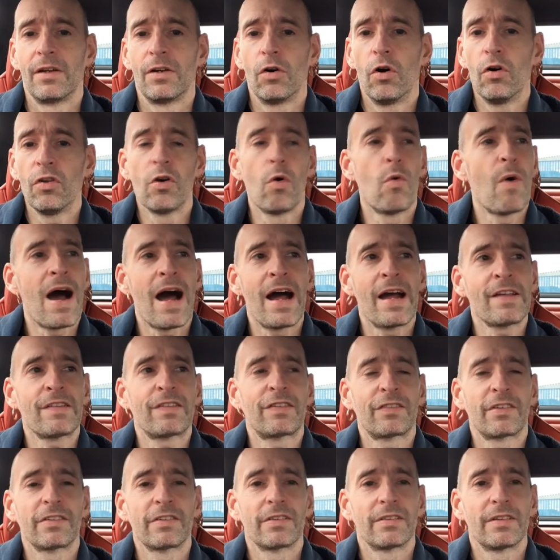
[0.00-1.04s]

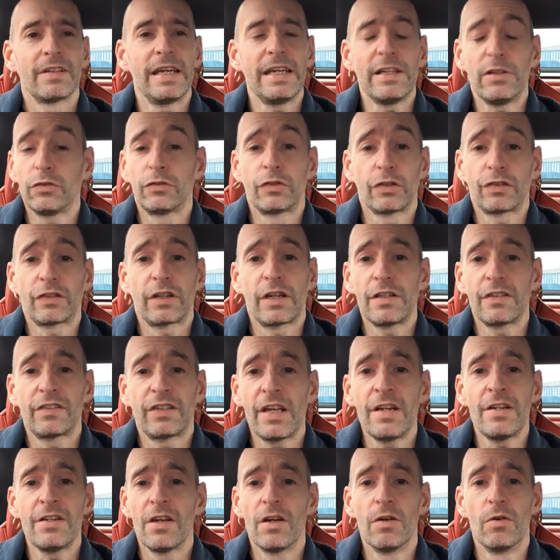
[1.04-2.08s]
Otherwise, it'll just
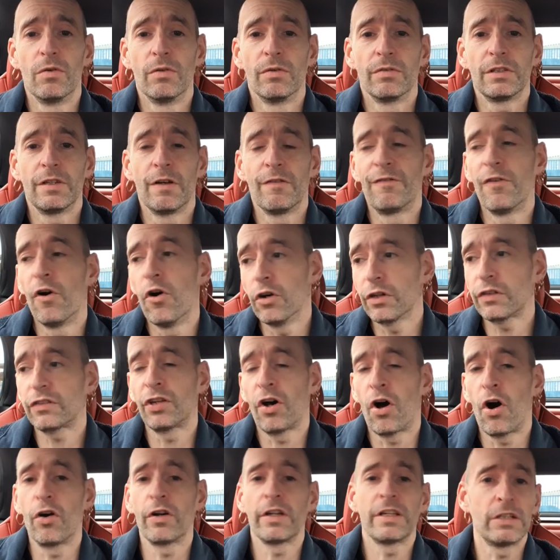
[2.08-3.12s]
continue. You vote
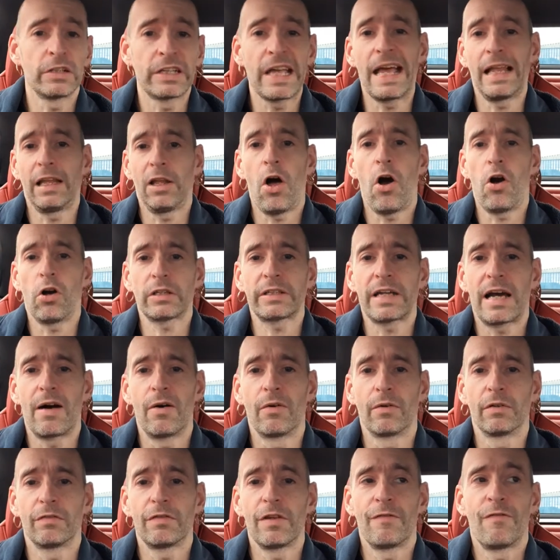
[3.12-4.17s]
Tory, you'll get
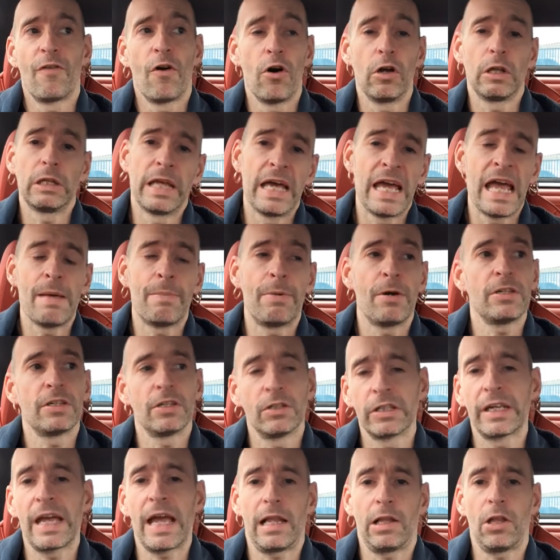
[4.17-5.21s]
lockdown. You vote Labour,
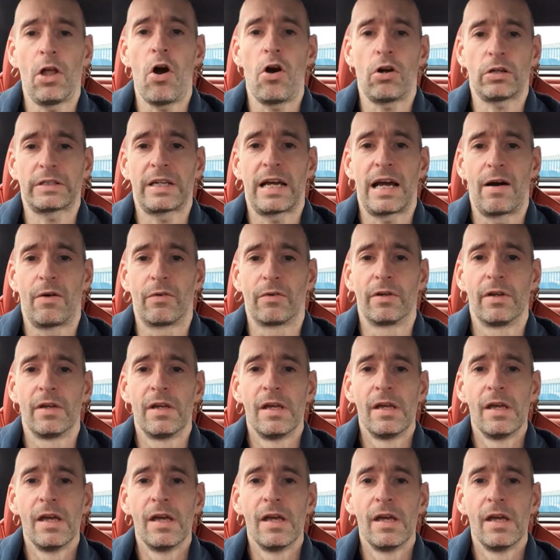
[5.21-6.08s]
you'll get lockdown.